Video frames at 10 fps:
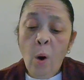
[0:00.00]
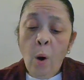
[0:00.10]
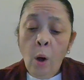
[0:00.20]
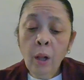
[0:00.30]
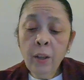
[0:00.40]

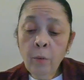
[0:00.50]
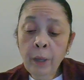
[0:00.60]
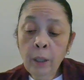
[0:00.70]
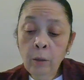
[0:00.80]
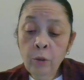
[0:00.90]
Although
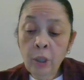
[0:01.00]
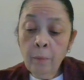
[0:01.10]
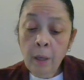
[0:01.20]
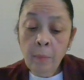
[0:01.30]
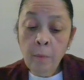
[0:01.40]
inclusion
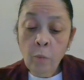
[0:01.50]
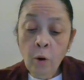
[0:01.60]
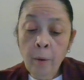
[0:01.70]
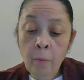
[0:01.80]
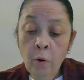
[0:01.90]
may be more
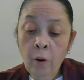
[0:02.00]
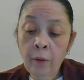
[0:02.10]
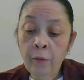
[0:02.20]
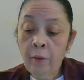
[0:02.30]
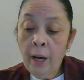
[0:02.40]
and more on
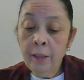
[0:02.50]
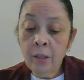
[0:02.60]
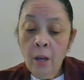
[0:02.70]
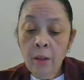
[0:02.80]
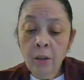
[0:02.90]
the rise,
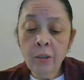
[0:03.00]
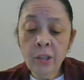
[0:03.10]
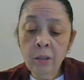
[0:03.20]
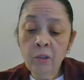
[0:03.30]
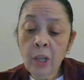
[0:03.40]
there are
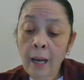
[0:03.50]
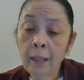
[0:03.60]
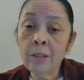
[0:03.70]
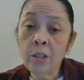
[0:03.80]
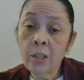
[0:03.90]
still
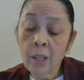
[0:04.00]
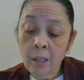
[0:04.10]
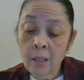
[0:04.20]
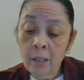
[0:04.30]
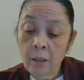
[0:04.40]
challenges and
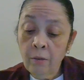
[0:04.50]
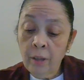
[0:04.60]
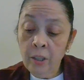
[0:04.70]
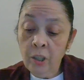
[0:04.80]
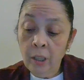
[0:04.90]

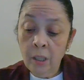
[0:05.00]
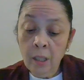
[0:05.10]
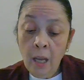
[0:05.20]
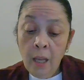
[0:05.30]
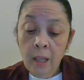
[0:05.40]
considerations
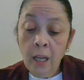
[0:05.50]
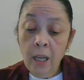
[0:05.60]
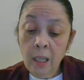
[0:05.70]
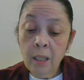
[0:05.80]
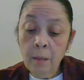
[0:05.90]
that
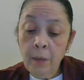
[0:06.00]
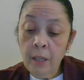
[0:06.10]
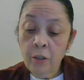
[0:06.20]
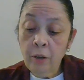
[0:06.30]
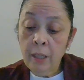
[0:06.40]
need to be
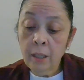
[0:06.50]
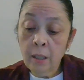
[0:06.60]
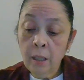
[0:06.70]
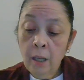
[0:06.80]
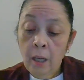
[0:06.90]
addressed.
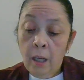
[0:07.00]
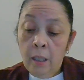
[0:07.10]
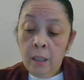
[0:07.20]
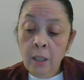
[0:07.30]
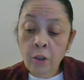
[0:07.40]

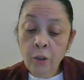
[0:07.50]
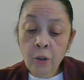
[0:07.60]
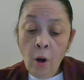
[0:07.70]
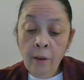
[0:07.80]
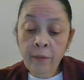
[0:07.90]
Teachers
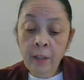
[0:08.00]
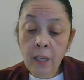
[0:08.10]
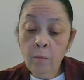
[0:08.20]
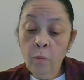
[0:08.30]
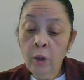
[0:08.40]
often
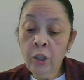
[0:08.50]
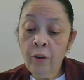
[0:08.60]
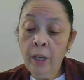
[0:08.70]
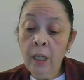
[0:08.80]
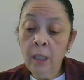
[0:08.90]
need more
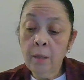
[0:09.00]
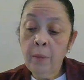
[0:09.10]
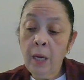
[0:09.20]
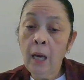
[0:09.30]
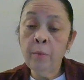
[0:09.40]
training to
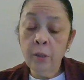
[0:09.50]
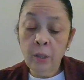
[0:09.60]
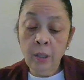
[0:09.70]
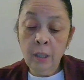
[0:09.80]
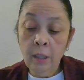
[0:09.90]
be able
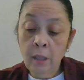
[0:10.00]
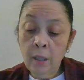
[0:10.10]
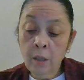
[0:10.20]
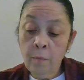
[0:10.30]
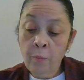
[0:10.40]
to
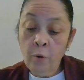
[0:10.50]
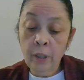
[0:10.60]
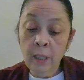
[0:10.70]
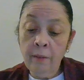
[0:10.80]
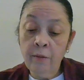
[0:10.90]
support
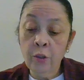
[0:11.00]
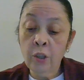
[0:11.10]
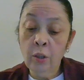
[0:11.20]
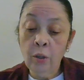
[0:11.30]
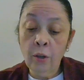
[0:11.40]
diverse
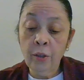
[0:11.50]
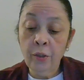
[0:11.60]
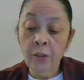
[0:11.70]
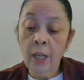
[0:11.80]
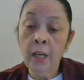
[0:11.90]

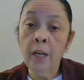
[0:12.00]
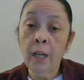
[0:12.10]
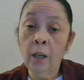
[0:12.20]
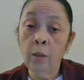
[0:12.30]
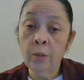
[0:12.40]
learners in an
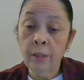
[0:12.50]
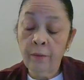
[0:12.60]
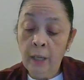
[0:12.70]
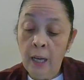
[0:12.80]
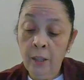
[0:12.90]
inclusive
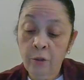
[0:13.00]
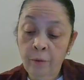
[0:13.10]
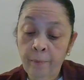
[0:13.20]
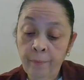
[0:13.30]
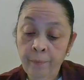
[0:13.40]
classroom.